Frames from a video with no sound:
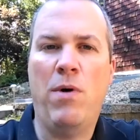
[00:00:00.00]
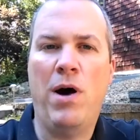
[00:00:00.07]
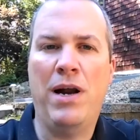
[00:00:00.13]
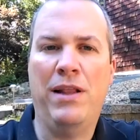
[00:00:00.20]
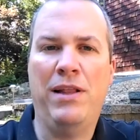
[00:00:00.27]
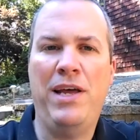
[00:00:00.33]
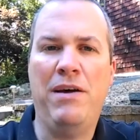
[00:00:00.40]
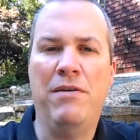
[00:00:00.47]

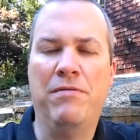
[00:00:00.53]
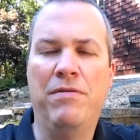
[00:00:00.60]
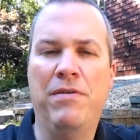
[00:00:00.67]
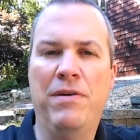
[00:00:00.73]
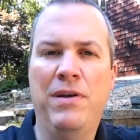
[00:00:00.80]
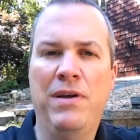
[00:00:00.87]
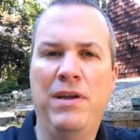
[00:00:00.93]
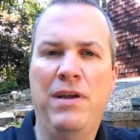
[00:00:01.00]
want to live.
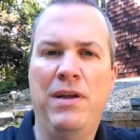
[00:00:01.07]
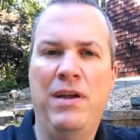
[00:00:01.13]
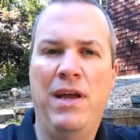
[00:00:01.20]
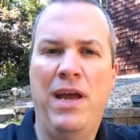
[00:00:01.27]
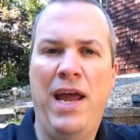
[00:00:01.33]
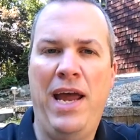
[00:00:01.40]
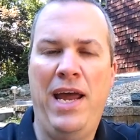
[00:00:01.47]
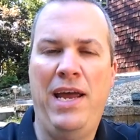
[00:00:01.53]

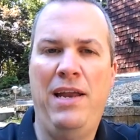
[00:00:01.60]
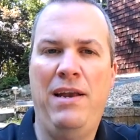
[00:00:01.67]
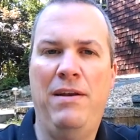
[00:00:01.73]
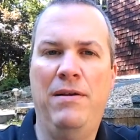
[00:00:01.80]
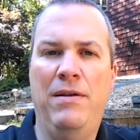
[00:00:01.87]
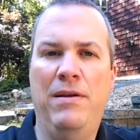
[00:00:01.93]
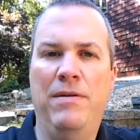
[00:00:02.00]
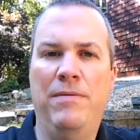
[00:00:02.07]

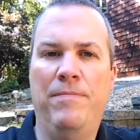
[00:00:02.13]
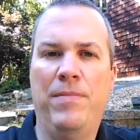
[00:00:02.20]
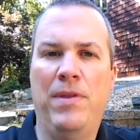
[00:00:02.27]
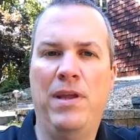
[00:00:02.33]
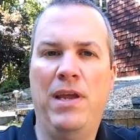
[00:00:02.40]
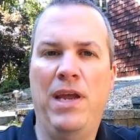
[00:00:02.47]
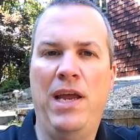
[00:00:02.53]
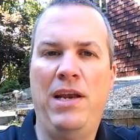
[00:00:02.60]
And
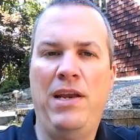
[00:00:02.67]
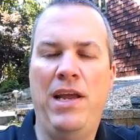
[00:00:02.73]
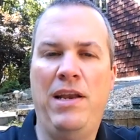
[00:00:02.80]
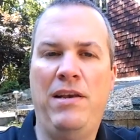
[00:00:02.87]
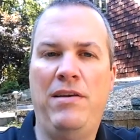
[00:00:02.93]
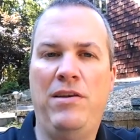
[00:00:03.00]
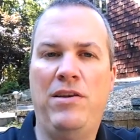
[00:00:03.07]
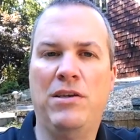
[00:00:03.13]
it,
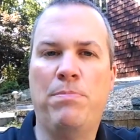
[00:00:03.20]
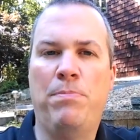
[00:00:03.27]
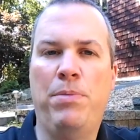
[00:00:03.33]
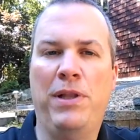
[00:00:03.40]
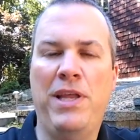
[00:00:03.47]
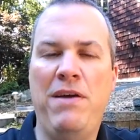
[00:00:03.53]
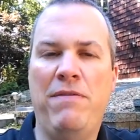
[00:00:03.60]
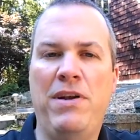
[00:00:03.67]
it just
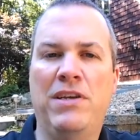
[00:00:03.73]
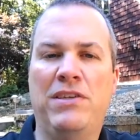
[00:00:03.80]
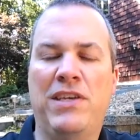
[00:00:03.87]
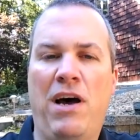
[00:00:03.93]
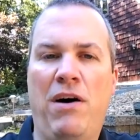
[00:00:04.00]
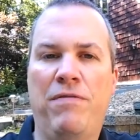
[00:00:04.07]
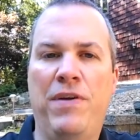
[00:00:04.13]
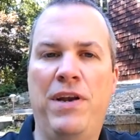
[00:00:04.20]
believe in
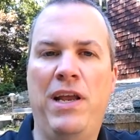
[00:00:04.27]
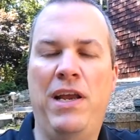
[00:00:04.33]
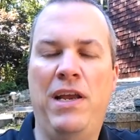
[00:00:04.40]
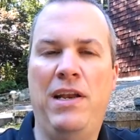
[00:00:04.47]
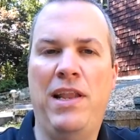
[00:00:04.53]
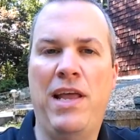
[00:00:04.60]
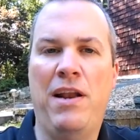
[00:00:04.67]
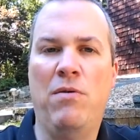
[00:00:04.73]
yourself and,
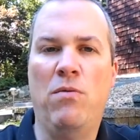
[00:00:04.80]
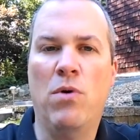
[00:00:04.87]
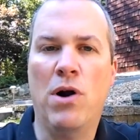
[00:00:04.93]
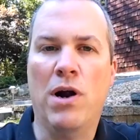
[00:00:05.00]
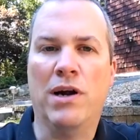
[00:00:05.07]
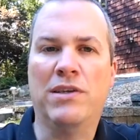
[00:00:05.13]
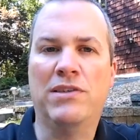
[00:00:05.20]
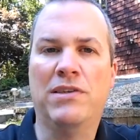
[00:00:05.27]
and, that it
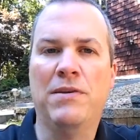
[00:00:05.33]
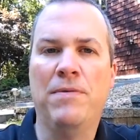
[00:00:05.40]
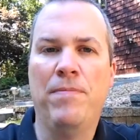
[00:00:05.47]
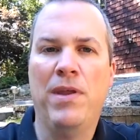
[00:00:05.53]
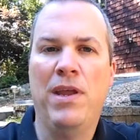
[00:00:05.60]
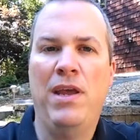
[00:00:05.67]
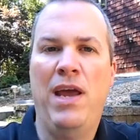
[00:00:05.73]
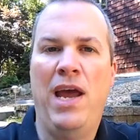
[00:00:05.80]
works.
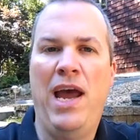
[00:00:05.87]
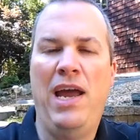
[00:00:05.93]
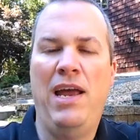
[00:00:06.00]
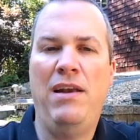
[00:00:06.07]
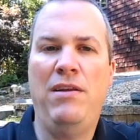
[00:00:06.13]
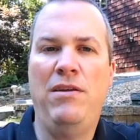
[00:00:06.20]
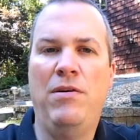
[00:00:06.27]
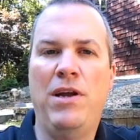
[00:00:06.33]

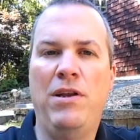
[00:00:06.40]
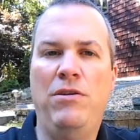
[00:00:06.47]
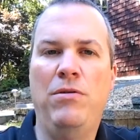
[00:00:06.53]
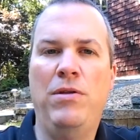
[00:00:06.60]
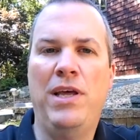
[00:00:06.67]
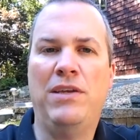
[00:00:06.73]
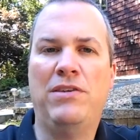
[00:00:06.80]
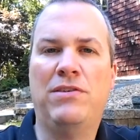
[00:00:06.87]
And you can
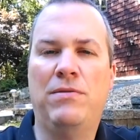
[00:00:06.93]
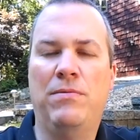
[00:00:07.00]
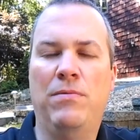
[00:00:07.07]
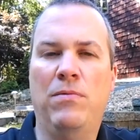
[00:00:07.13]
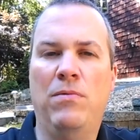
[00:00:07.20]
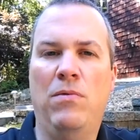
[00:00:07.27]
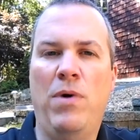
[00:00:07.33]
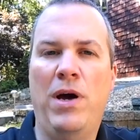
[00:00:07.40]
do this
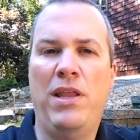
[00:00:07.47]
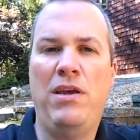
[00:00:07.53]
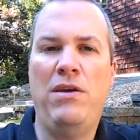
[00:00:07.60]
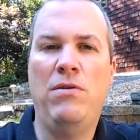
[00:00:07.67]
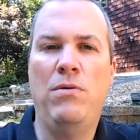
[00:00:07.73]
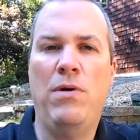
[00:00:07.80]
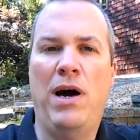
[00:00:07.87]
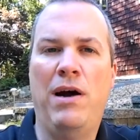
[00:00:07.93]
whether
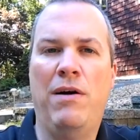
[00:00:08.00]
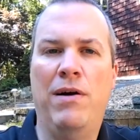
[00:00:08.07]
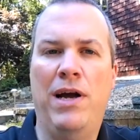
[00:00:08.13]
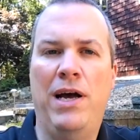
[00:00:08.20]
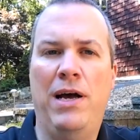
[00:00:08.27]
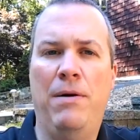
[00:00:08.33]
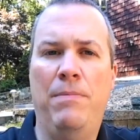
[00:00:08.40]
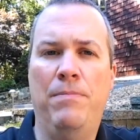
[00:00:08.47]
you are
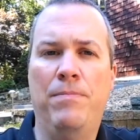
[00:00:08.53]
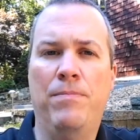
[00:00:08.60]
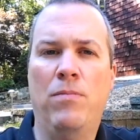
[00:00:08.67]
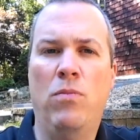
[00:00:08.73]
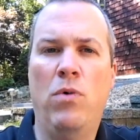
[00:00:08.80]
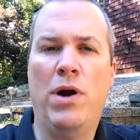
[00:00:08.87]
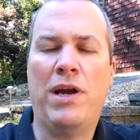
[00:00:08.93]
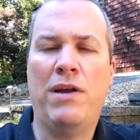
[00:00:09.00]
um,
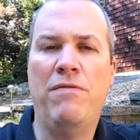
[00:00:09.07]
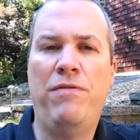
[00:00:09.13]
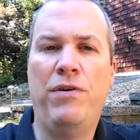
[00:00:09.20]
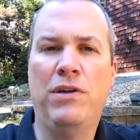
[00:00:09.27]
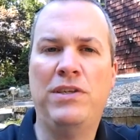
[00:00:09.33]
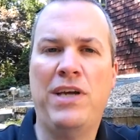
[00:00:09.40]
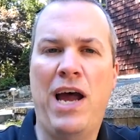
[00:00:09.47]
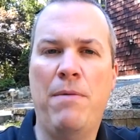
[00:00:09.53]
working
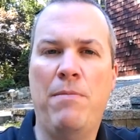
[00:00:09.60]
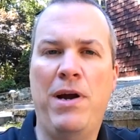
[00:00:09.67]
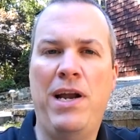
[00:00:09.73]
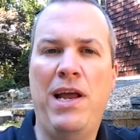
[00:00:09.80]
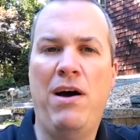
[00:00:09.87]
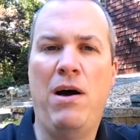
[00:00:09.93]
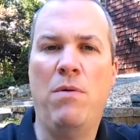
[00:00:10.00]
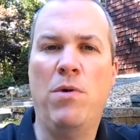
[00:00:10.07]
full time right
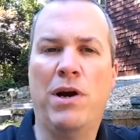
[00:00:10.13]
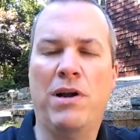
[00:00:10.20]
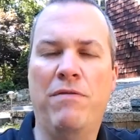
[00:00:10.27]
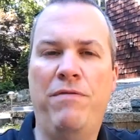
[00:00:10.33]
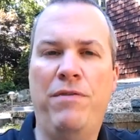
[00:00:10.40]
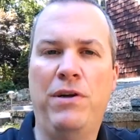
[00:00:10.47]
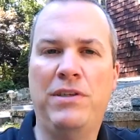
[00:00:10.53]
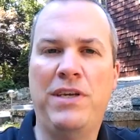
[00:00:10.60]
now. I'm
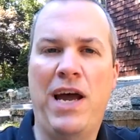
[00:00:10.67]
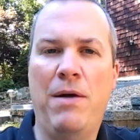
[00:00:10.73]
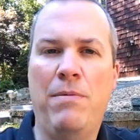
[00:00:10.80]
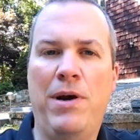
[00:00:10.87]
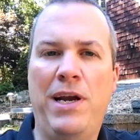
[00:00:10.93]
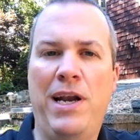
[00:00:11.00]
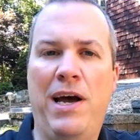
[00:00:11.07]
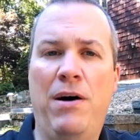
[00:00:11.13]
working full time
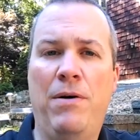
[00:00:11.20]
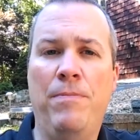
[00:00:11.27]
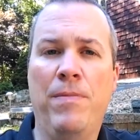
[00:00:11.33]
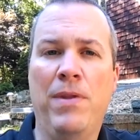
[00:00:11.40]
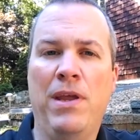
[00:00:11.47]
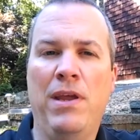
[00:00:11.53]
right now,